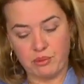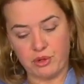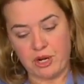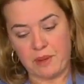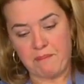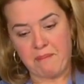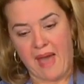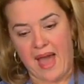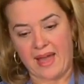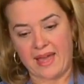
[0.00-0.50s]
Put
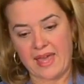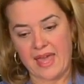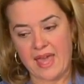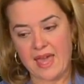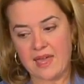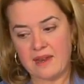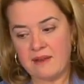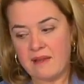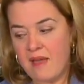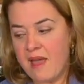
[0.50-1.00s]
it back
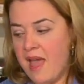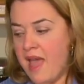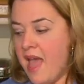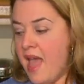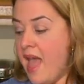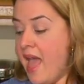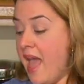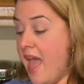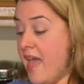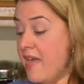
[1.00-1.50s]
in.
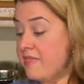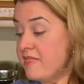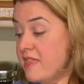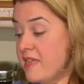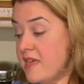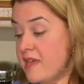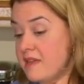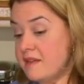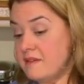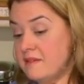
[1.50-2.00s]
And
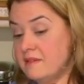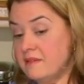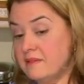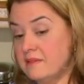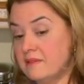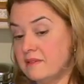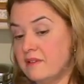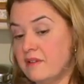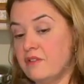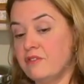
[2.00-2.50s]
then
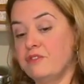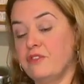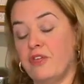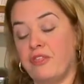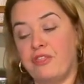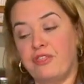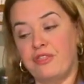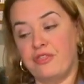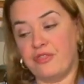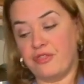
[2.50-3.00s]
the
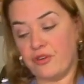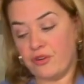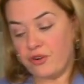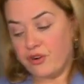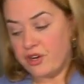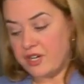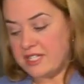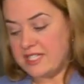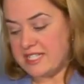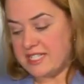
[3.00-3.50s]

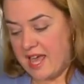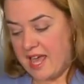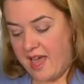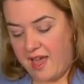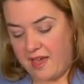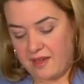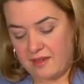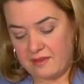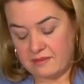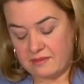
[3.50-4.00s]
third
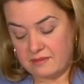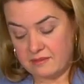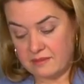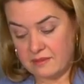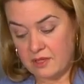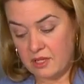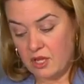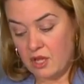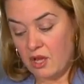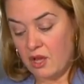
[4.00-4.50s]
day,
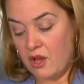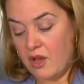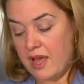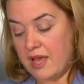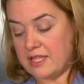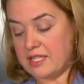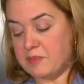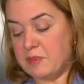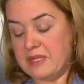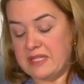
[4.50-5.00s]

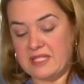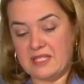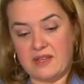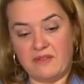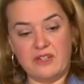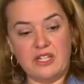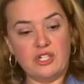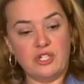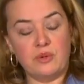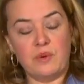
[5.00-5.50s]
it's been
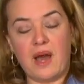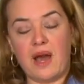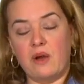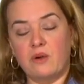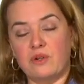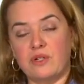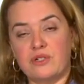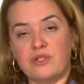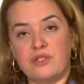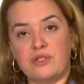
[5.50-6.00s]
72
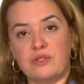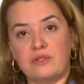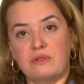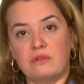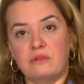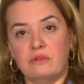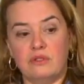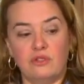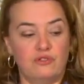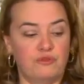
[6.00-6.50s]
hours.
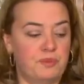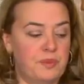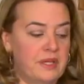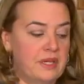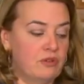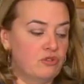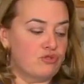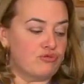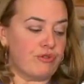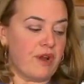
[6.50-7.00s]
You've
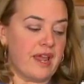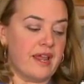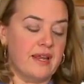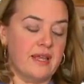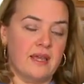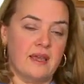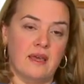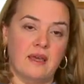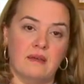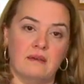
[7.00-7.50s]
been
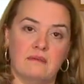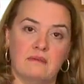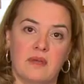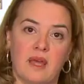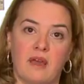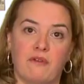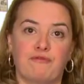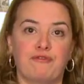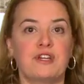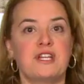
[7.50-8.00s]
draining it
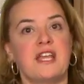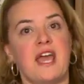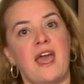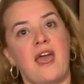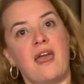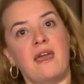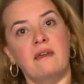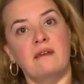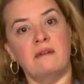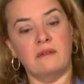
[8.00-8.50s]
every
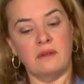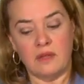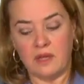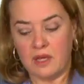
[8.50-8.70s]
day.